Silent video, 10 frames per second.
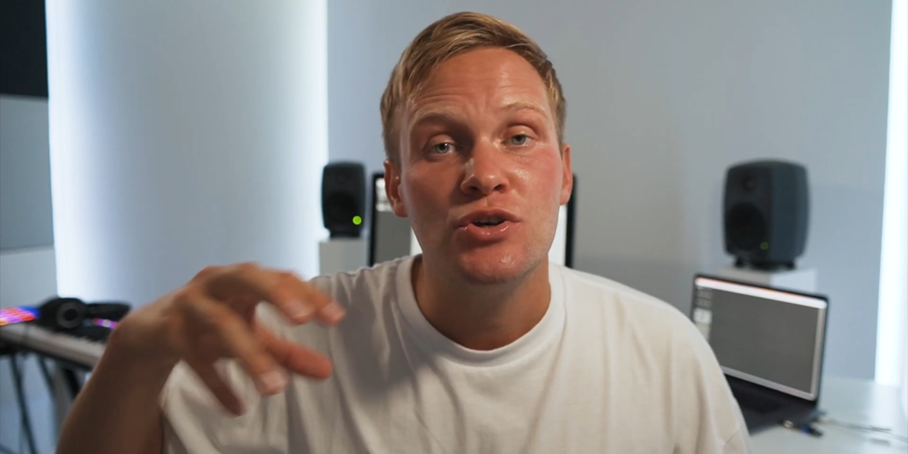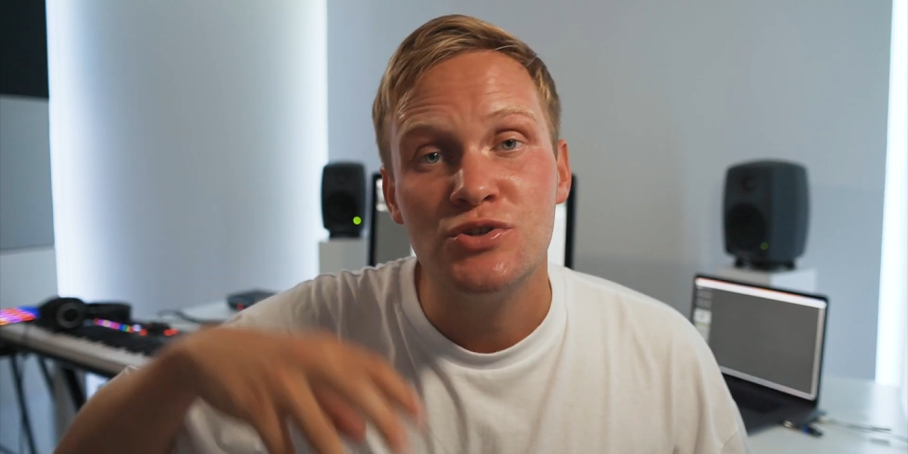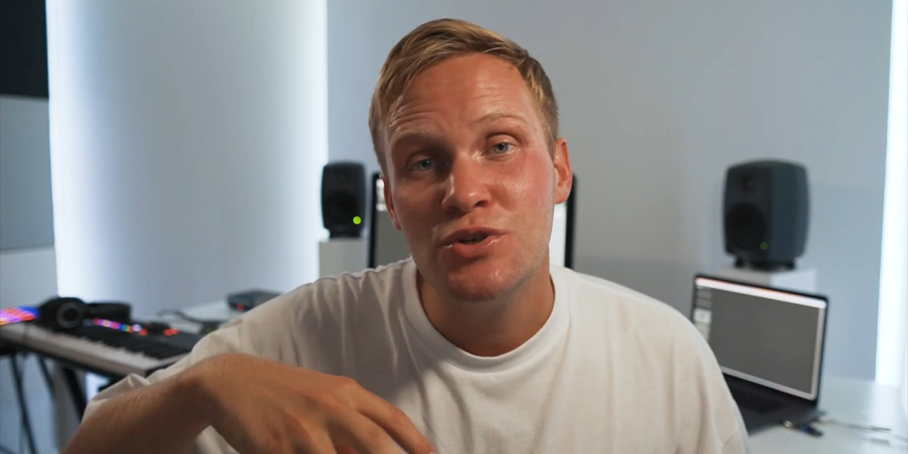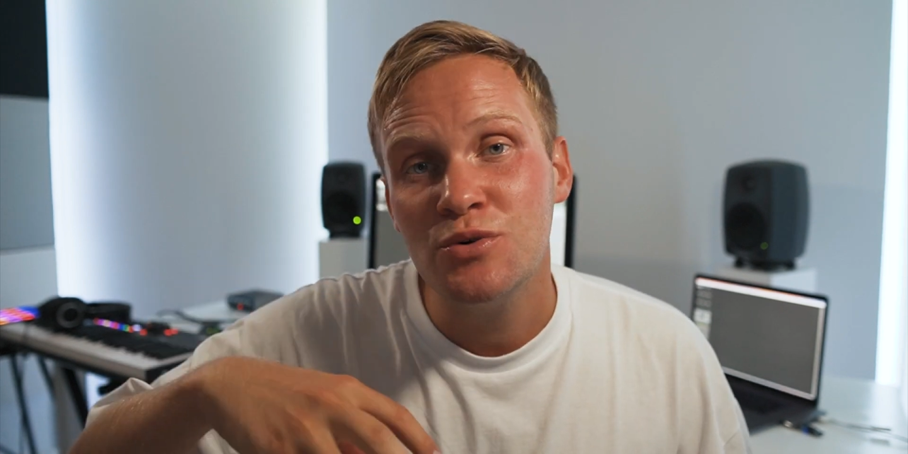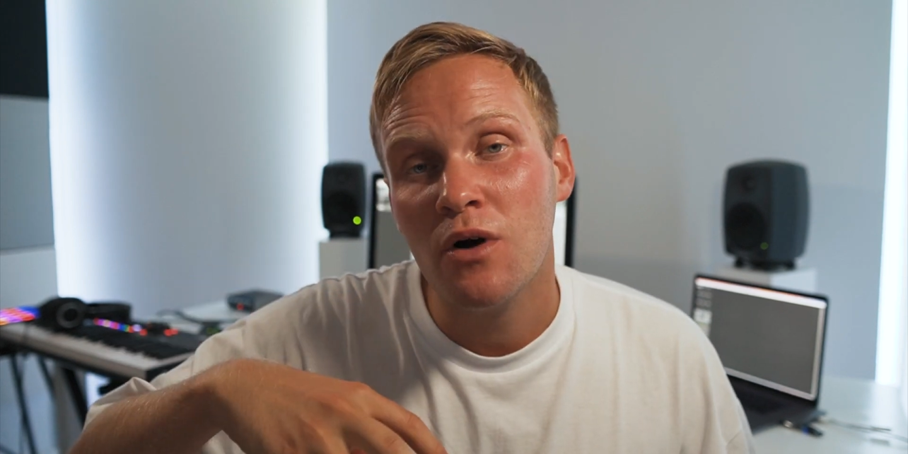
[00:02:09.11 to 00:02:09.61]

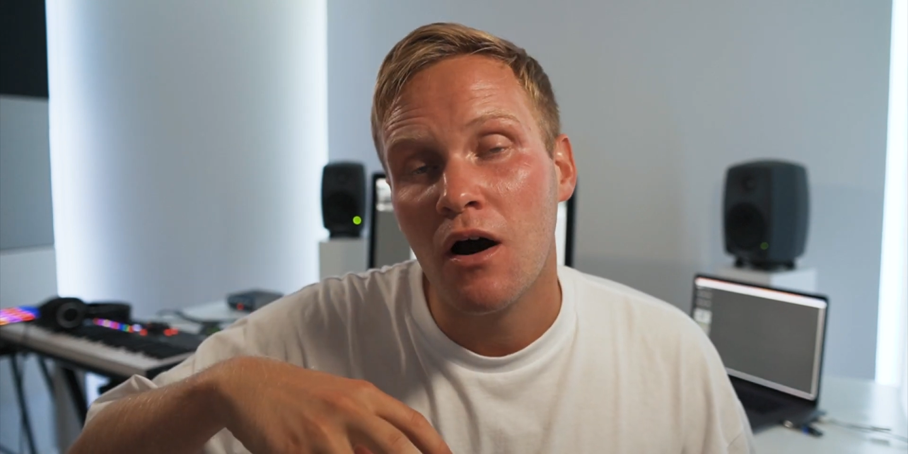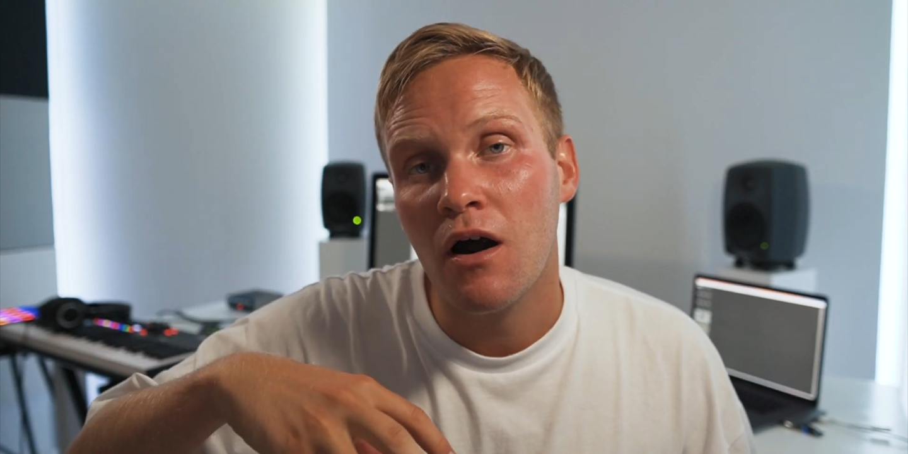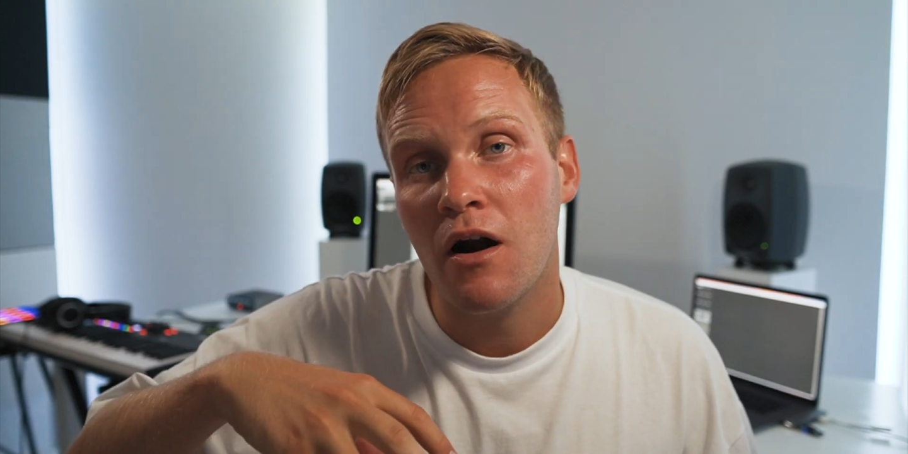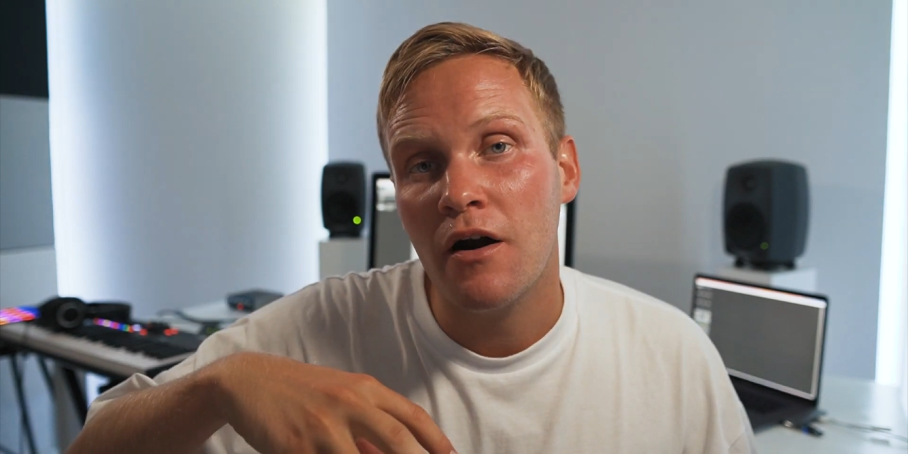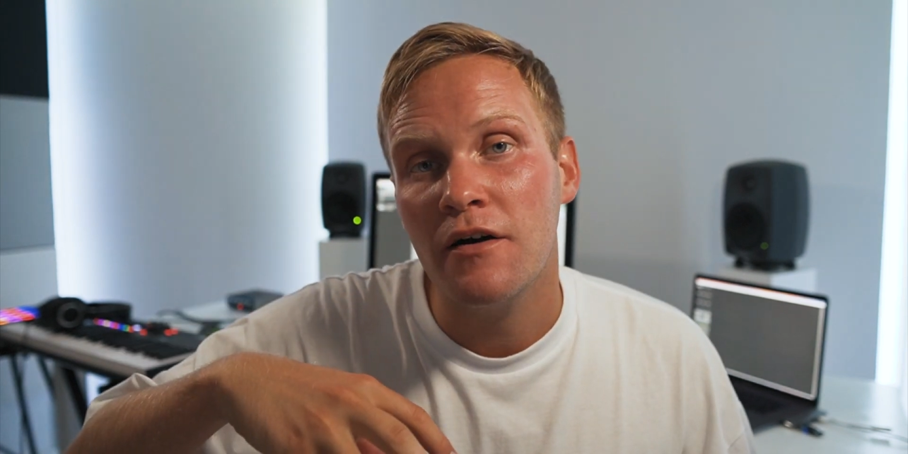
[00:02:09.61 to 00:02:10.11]
You
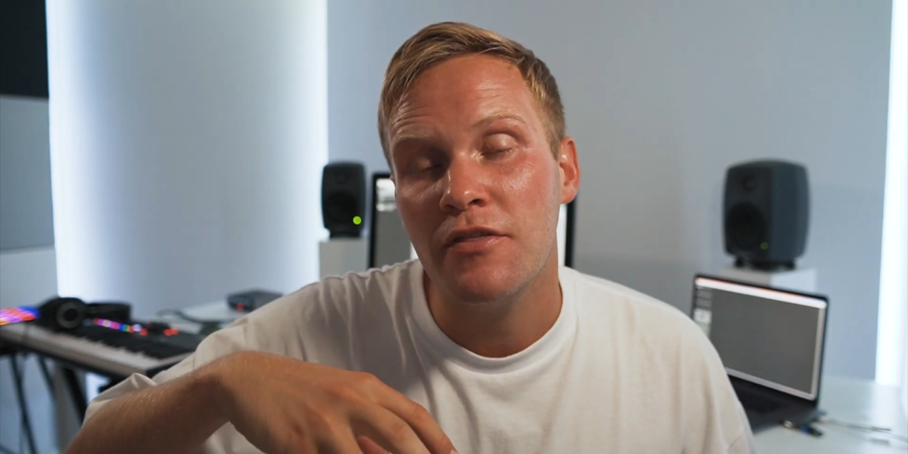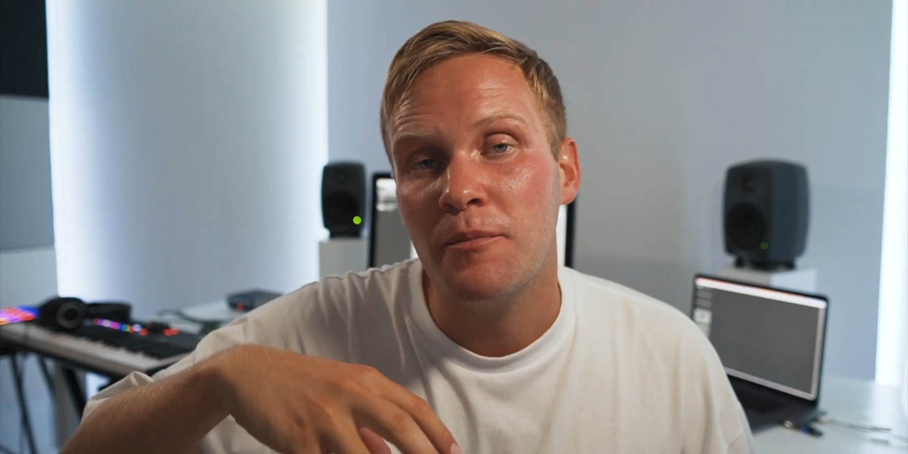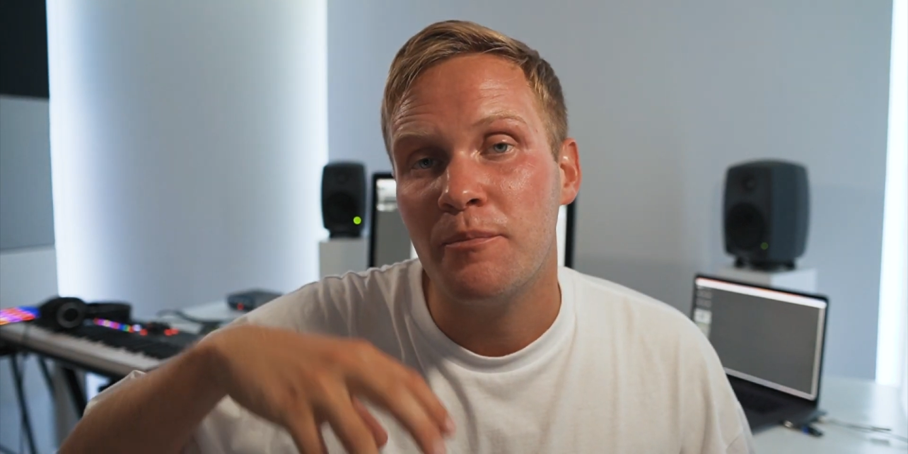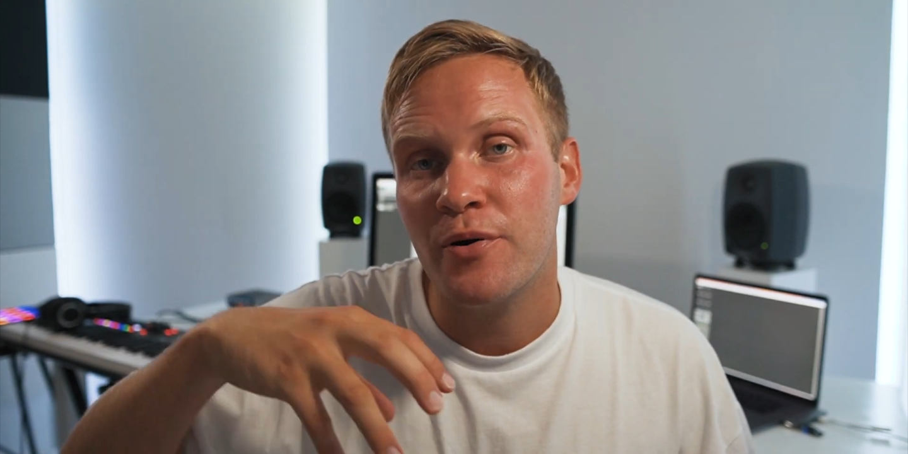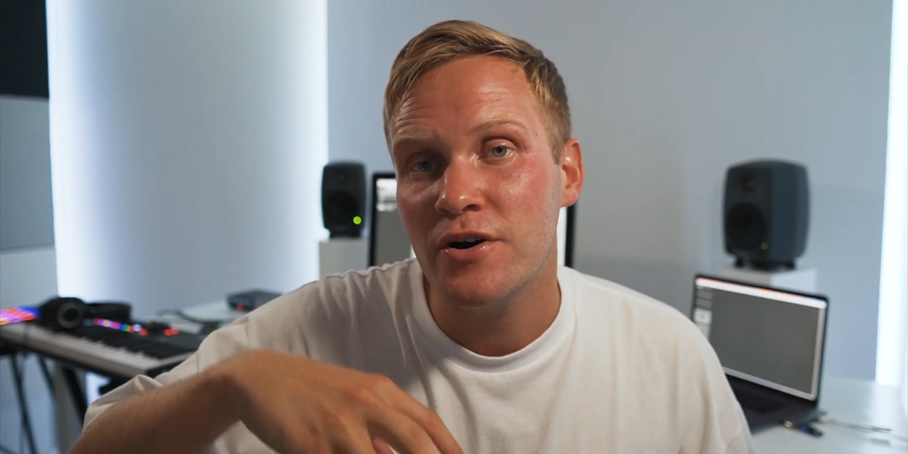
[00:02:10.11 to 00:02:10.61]
are
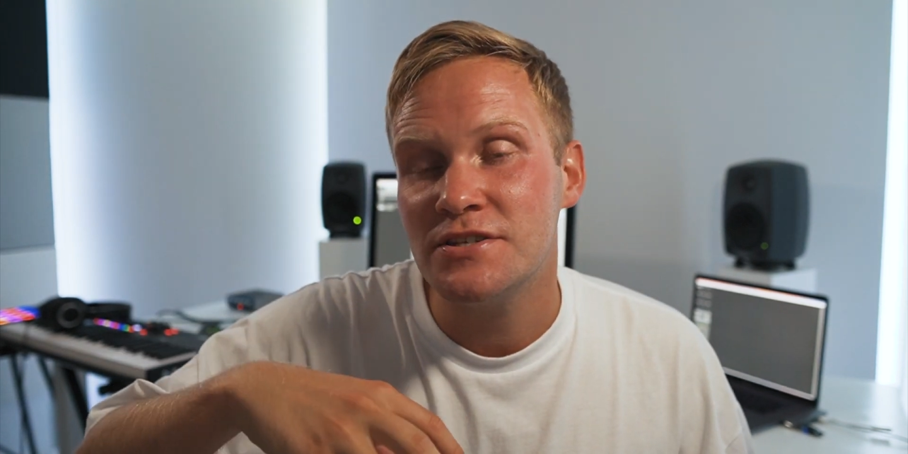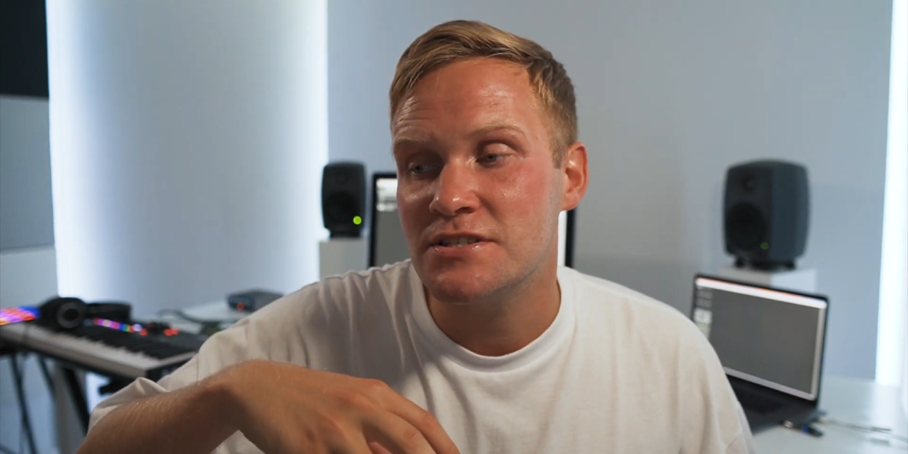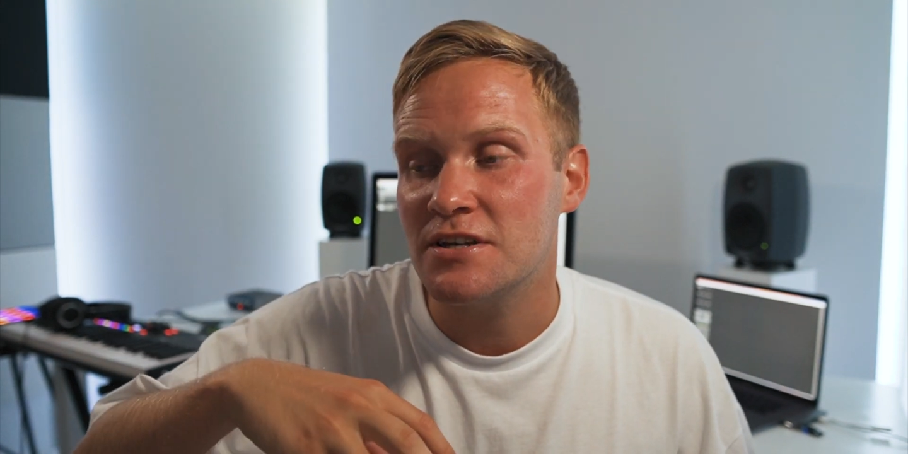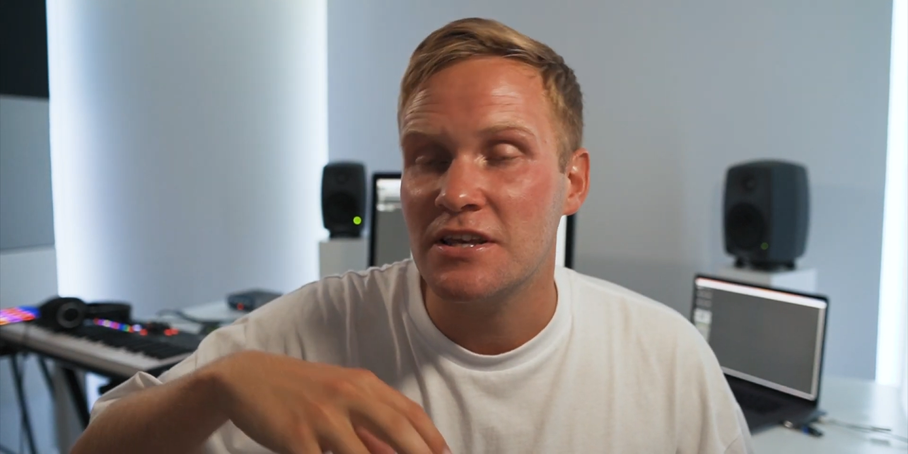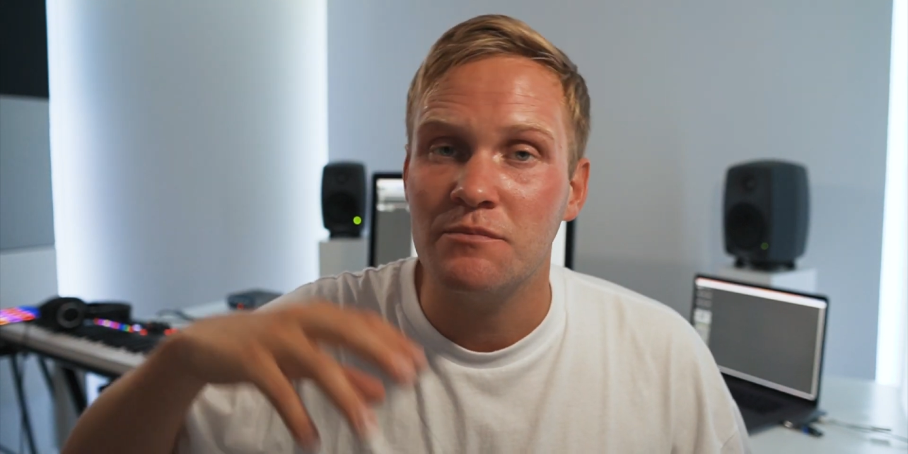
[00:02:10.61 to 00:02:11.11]
the
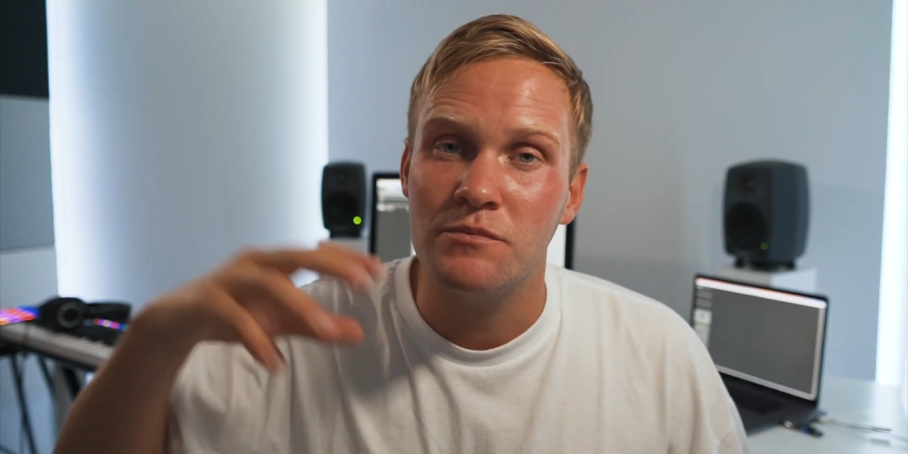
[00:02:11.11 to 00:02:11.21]
person in